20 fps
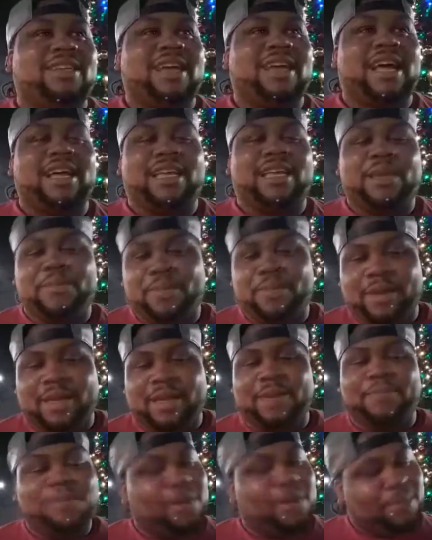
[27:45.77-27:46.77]
can
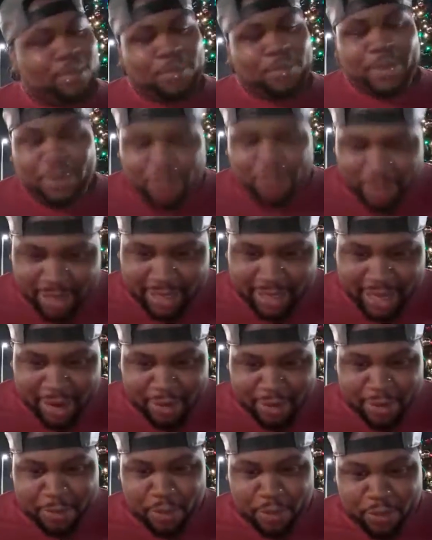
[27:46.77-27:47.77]
Bumblebee really carry a
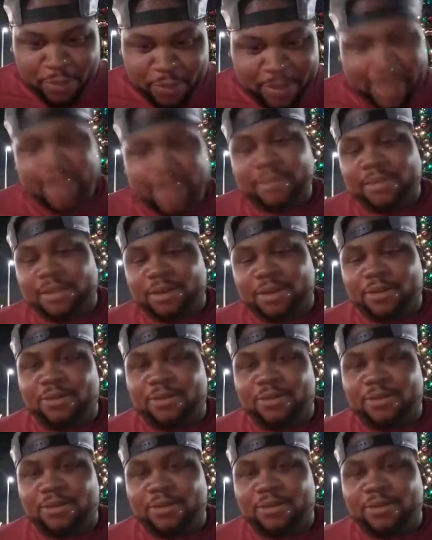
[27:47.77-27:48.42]
movie by himself?